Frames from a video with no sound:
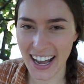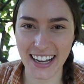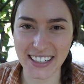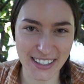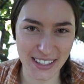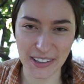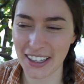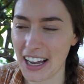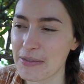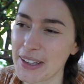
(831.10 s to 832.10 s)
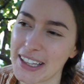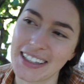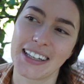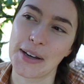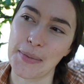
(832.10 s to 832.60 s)
it's just something I've been
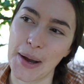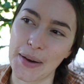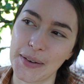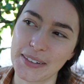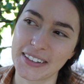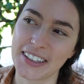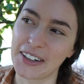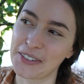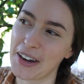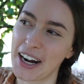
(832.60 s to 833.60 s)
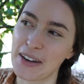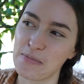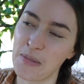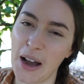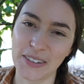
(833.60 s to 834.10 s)
thinking about, when I'm
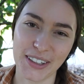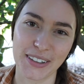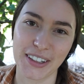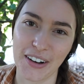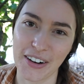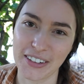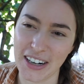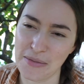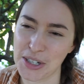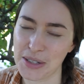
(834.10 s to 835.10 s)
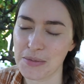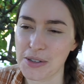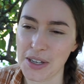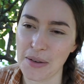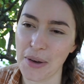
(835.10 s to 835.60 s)
out there in the garden, I'm just
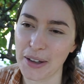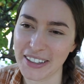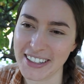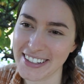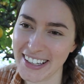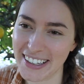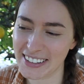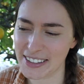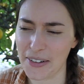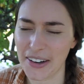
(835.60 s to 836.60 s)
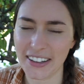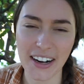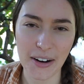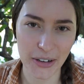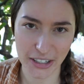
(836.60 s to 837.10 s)
musing about these things. So I thought
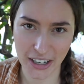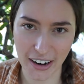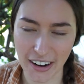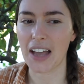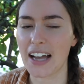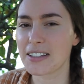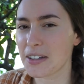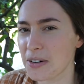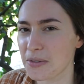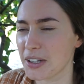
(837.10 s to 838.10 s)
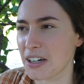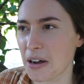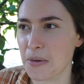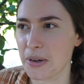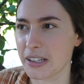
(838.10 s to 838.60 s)
I would share. I still don't really
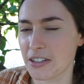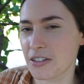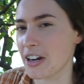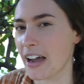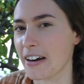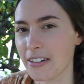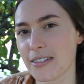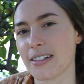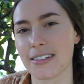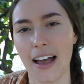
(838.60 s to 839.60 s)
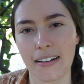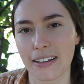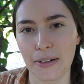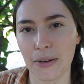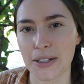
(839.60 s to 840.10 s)
know what this channel is exactly
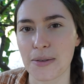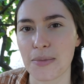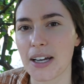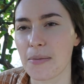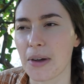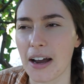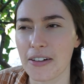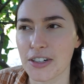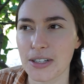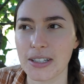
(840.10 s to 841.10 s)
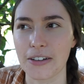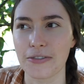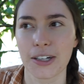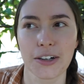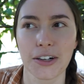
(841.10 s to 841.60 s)
going to be. I'm kind of just like
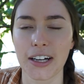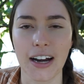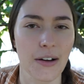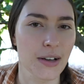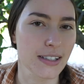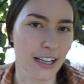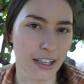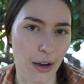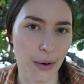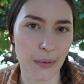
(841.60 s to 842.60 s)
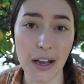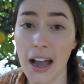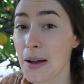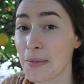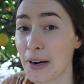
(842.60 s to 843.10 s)
figuring it out as I go.
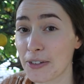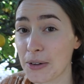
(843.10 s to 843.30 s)
But if you